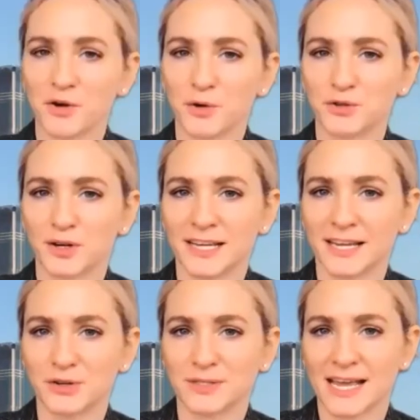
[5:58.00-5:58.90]
always great to get
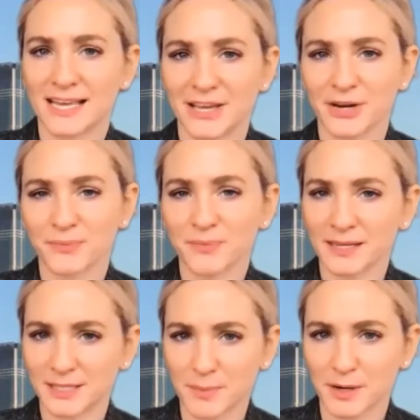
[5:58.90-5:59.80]
your take here.
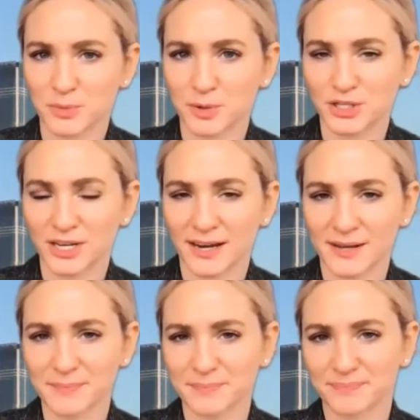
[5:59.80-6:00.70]
Thanks so much. Appreciate it.